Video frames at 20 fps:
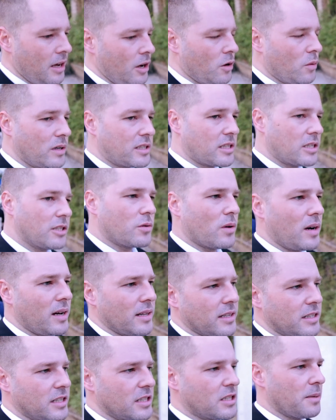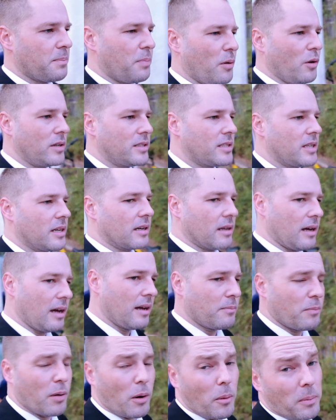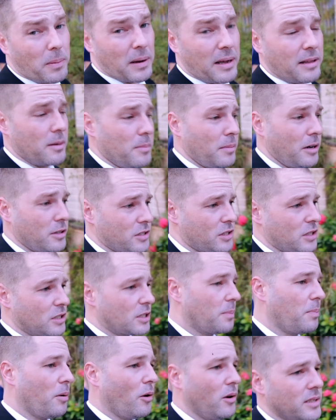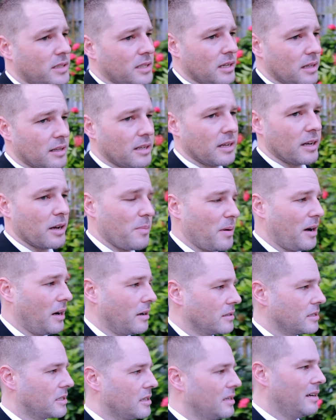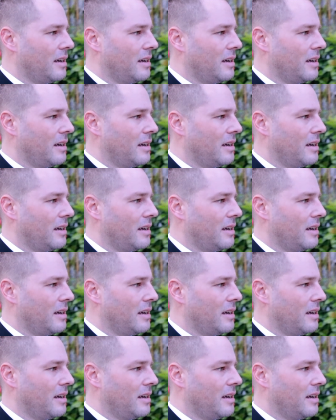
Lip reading: which is rather disappointing, and probably the most disappointing thing about